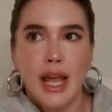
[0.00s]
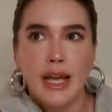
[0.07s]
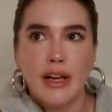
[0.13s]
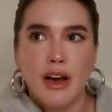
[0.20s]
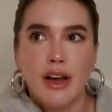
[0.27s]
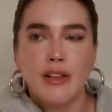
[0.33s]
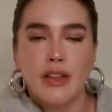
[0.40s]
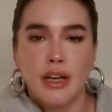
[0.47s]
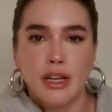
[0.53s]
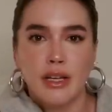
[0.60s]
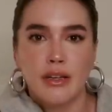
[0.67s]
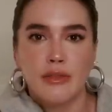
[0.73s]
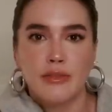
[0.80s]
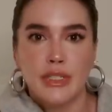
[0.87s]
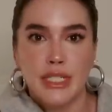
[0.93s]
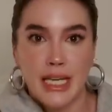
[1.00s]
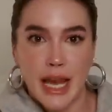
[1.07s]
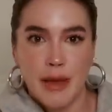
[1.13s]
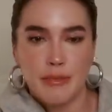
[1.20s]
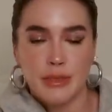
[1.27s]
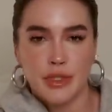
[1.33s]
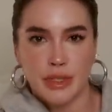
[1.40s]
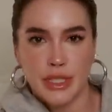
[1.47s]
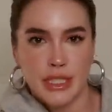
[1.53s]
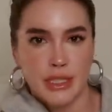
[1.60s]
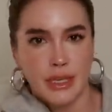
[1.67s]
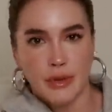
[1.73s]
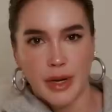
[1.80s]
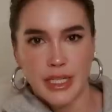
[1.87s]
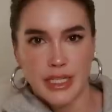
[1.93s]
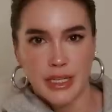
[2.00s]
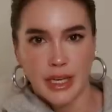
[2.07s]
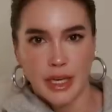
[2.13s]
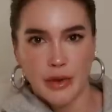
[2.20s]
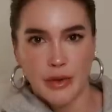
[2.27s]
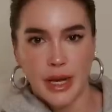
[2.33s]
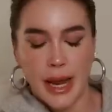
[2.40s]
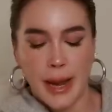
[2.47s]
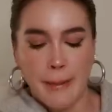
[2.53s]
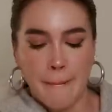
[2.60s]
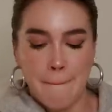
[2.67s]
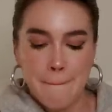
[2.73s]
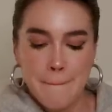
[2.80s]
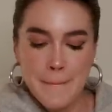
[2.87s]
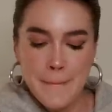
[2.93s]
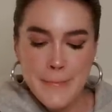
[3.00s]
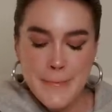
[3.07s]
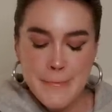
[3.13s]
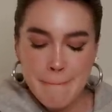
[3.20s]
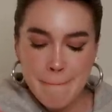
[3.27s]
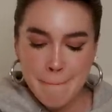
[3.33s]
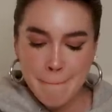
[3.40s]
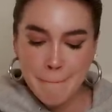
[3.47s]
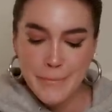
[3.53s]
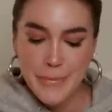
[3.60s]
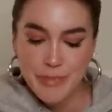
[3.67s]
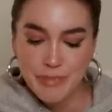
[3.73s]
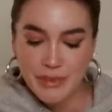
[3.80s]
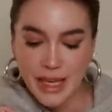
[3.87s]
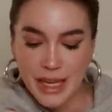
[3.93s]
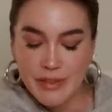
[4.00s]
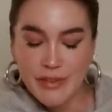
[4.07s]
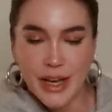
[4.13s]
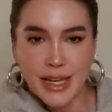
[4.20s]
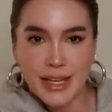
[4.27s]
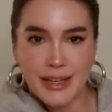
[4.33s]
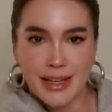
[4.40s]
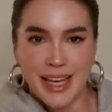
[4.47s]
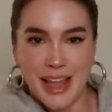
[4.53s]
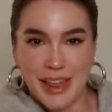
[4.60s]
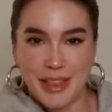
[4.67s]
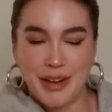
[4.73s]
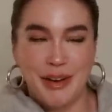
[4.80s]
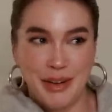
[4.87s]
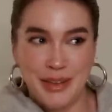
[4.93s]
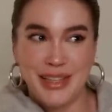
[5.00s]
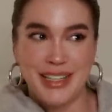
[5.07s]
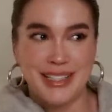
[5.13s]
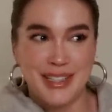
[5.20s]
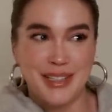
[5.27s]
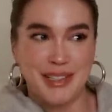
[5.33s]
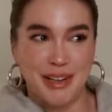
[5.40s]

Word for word: I got a lot of DMs recently when I did a Q&A. If I can get through this